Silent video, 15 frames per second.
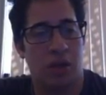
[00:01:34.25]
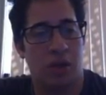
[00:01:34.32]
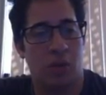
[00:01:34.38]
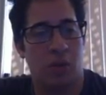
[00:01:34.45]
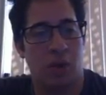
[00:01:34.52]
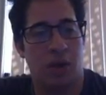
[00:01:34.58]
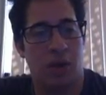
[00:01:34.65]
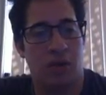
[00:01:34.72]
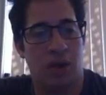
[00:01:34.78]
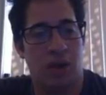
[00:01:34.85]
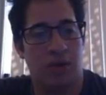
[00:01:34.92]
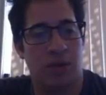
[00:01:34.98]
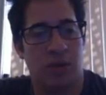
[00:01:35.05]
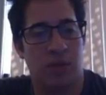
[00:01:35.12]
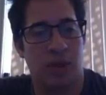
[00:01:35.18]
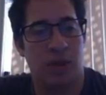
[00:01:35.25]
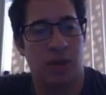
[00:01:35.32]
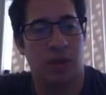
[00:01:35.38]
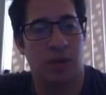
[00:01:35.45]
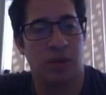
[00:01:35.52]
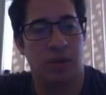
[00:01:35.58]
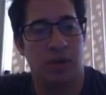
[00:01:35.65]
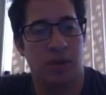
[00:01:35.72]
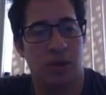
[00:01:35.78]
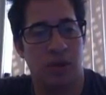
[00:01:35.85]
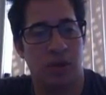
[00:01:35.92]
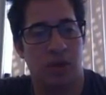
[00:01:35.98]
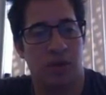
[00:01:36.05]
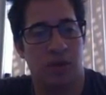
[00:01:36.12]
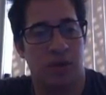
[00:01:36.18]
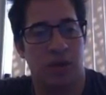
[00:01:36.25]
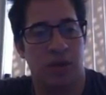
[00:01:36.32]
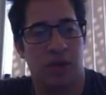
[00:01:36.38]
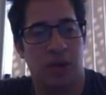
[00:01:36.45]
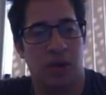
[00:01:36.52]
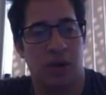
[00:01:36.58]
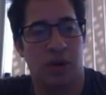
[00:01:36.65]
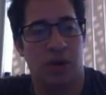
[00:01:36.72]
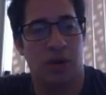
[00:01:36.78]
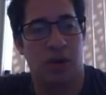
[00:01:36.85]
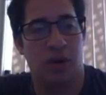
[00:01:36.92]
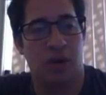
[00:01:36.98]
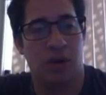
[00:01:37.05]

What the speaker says: whenever you have something close to the surface of the earth.